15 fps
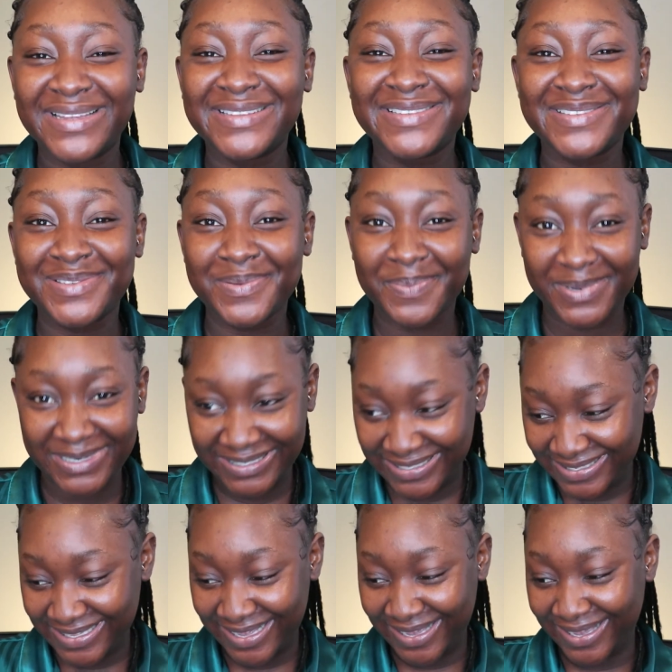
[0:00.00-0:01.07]

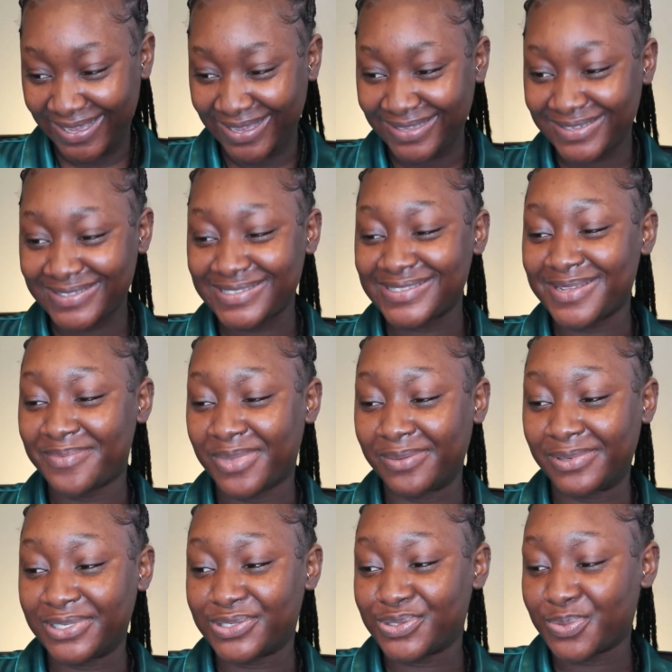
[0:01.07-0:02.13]
Superstay. This is the
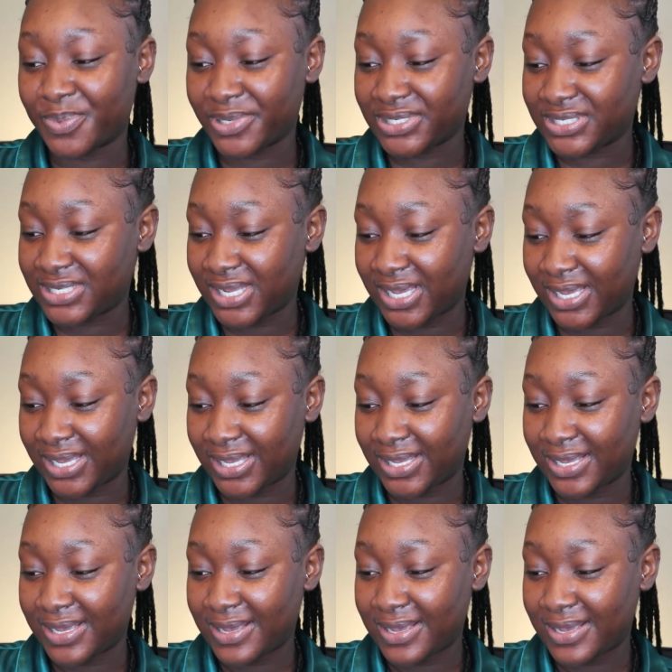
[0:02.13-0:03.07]
Maybelline Superstay